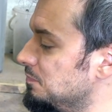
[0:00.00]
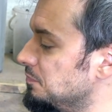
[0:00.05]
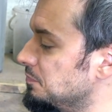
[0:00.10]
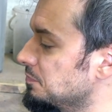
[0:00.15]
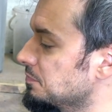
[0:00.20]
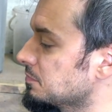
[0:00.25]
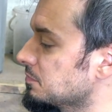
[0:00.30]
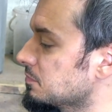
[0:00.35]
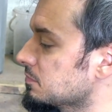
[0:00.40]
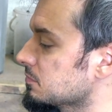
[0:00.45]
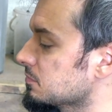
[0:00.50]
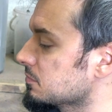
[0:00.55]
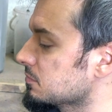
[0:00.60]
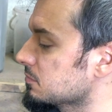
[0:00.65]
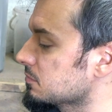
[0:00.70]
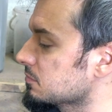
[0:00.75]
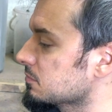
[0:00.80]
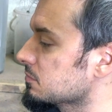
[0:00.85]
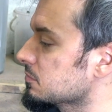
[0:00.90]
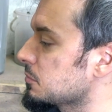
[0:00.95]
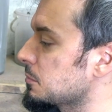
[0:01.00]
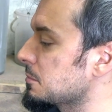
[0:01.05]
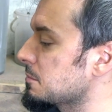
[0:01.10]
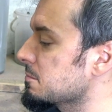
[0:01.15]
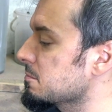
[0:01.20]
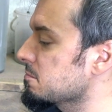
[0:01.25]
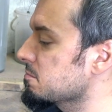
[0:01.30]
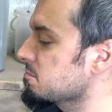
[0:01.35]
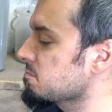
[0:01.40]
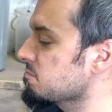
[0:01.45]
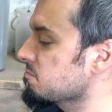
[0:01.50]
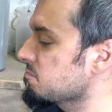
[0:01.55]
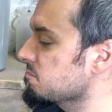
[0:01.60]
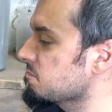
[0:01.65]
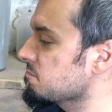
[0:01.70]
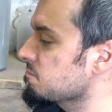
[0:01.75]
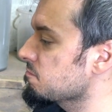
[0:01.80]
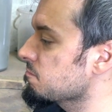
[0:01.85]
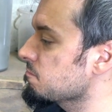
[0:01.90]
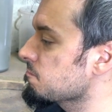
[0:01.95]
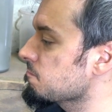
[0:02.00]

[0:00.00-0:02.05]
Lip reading: Nobody speaks.